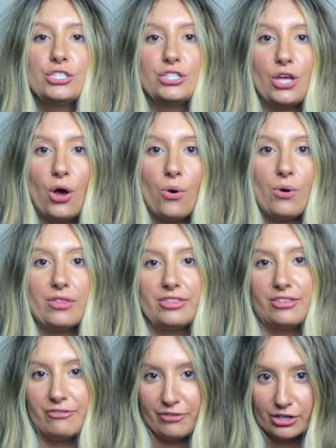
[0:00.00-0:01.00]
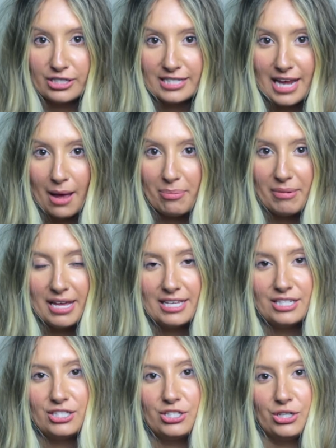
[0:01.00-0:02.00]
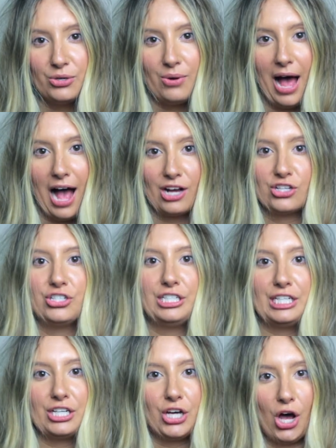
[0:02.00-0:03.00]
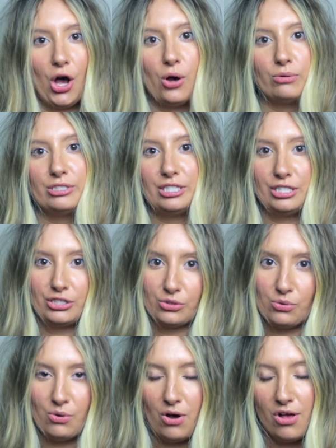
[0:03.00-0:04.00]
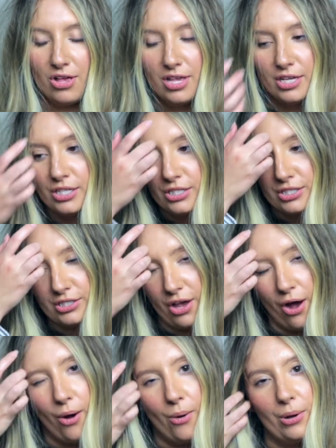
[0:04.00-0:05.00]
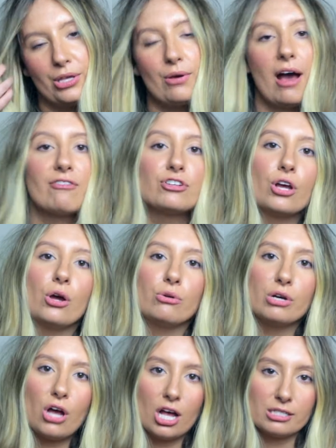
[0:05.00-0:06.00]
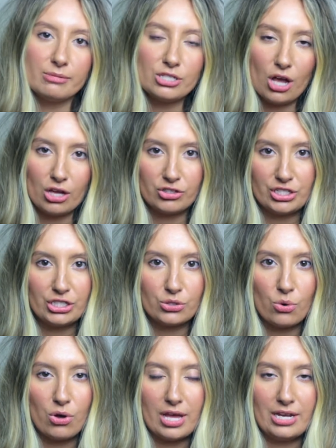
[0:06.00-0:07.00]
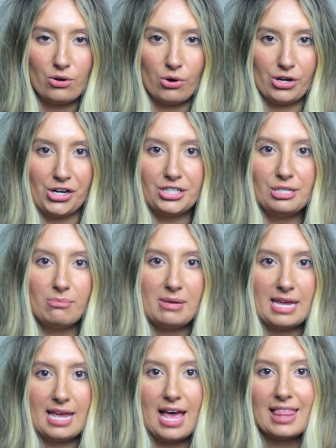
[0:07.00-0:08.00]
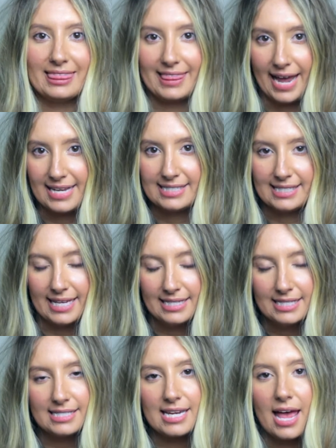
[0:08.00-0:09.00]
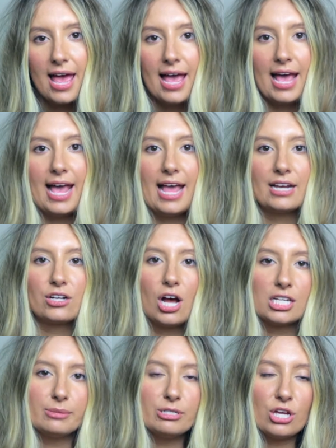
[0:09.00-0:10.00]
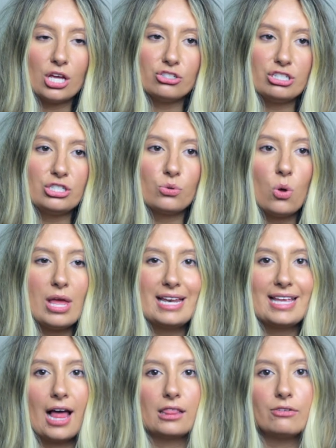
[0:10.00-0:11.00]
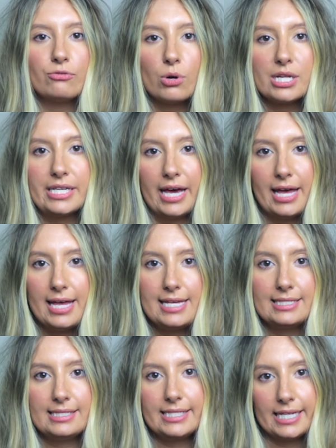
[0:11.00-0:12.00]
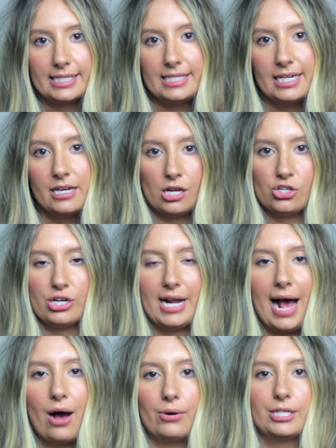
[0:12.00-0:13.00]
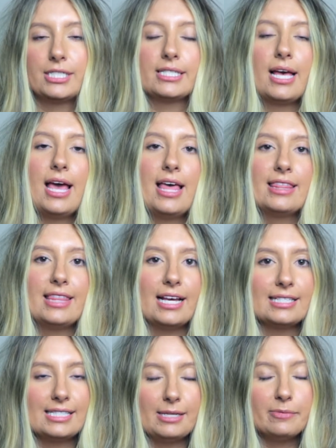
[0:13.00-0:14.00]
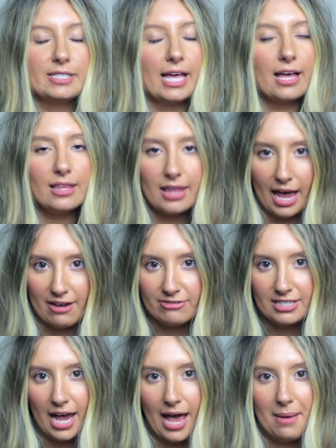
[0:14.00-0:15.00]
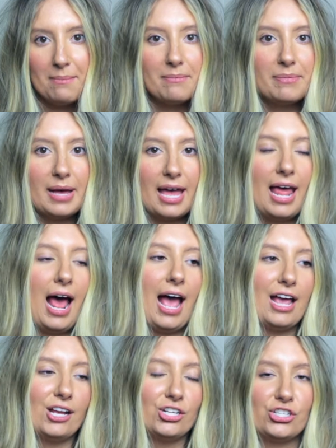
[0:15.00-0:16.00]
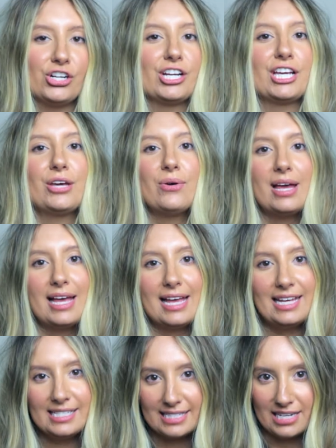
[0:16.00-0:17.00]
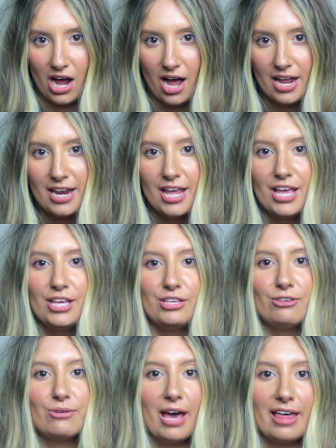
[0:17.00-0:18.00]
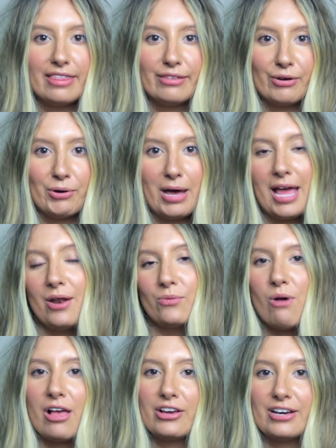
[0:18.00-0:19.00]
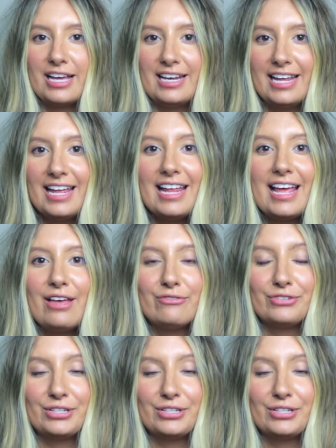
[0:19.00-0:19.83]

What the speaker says: So the first step is to actually go to school. So you have to go to a cosmetology school in order to be licensed. And cosmetology school in California is 1,600 hours. That seems like a lifetime, but I assure you it's not. You get through it. While you're in it, it